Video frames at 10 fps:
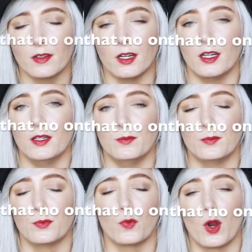
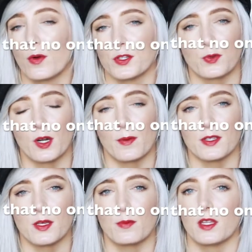We're always worried
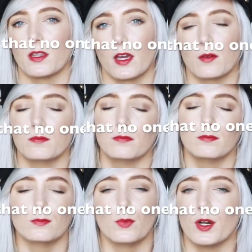about something
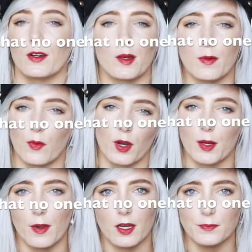that we don't need to be
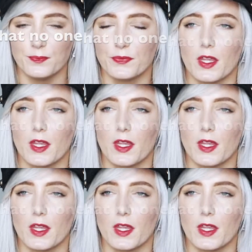worried about.